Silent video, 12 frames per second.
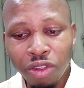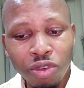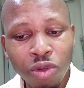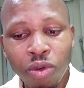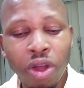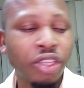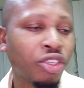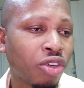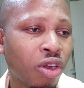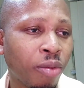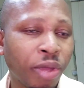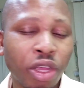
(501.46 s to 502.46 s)
know what is
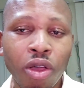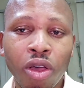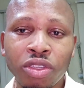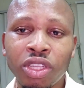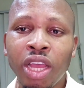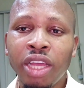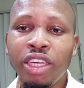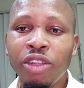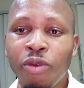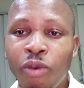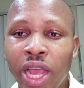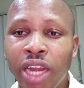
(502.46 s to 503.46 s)
wrong, because
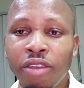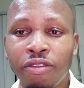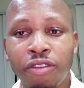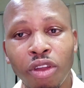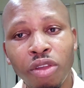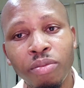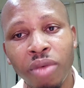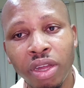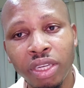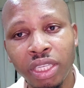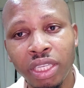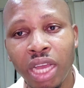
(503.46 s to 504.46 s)
the way they follow
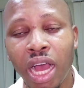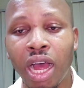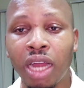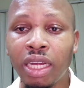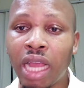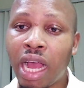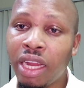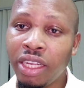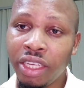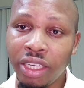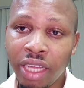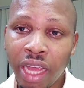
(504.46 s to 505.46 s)
money, and
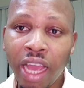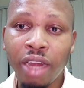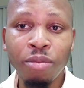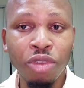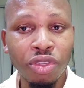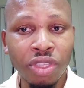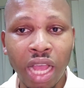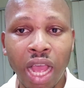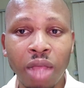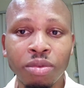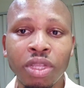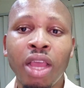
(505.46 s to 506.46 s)
in the end, most
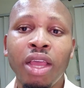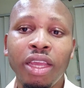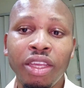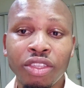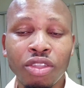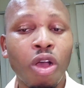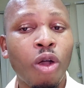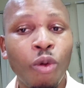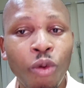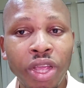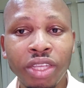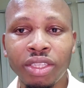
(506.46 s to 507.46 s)
times is
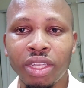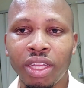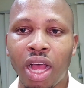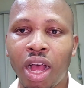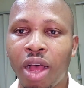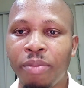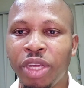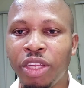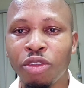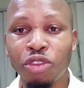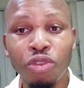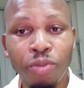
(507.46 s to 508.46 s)
always
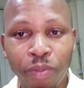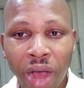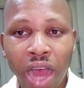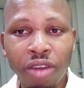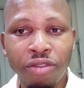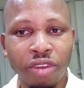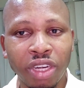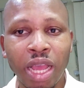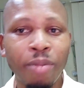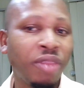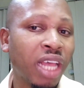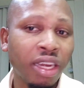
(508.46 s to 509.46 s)
you know, too bad for
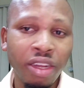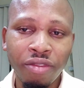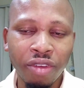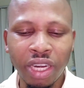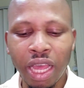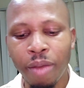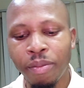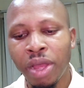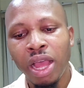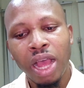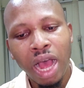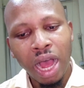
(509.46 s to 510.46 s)
them, deadly for them.
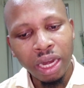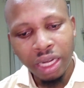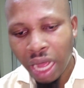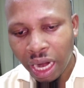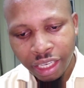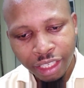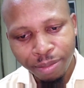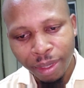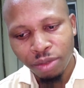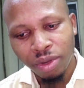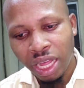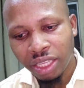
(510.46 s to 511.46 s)
And at this
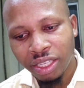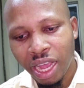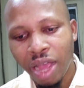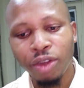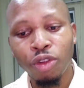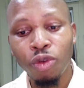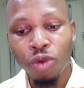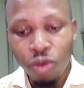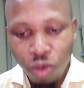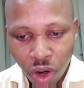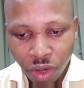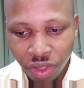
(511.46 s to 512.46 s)
particular time, I don't know
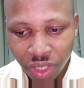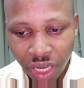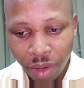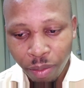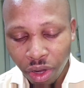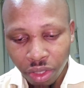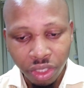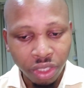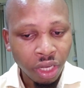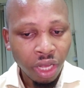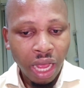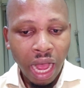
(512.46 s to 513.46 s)
what to say, but
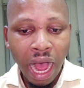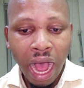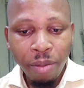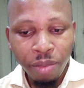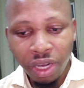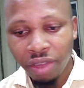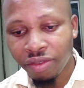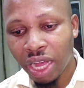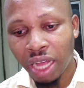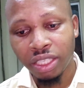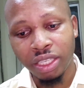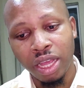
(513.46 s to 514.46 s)
I believe
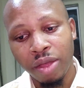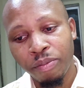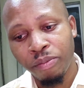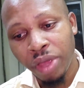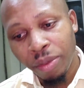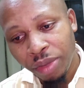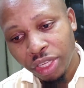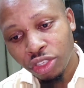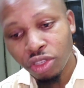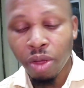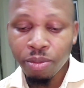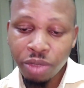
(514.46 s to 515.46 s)
that maybe
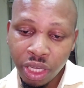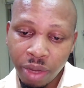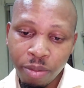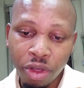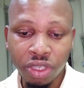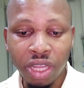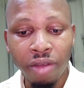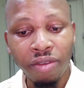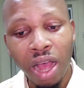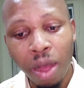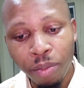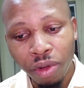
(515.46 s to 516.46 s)
something must have
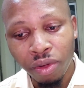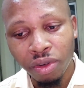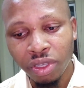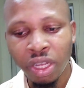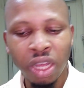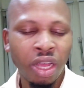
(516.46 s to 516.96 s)
happened.